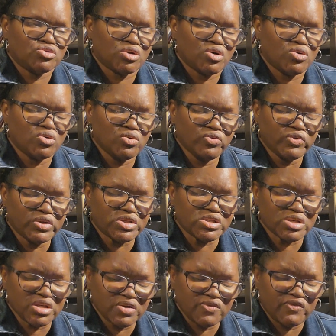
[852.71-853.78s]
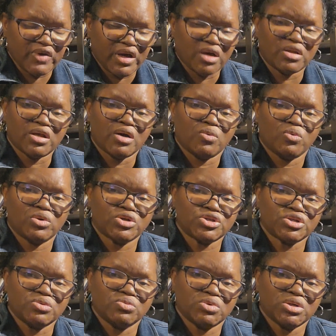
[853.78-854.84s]
drove until he found out where
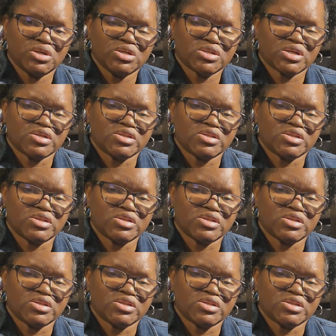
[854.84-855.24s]
she was,